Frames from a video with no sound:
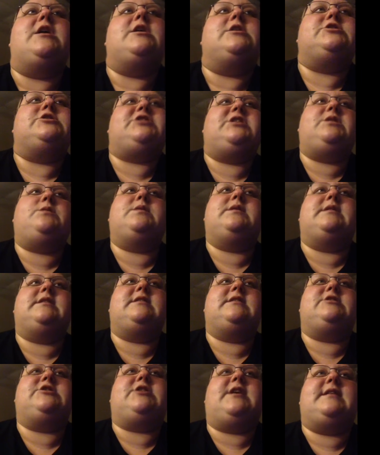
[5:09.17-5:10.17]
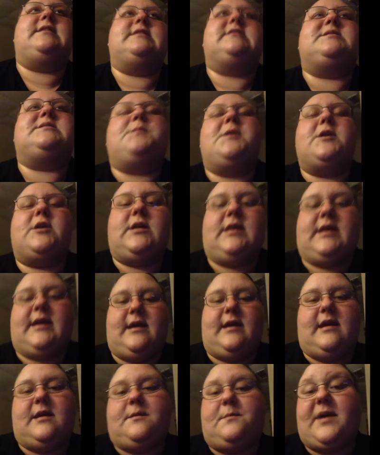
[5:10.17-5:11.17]
she would try to smuggle it
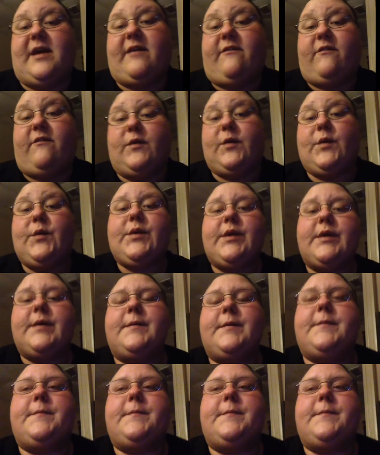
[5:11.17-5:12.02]
in my food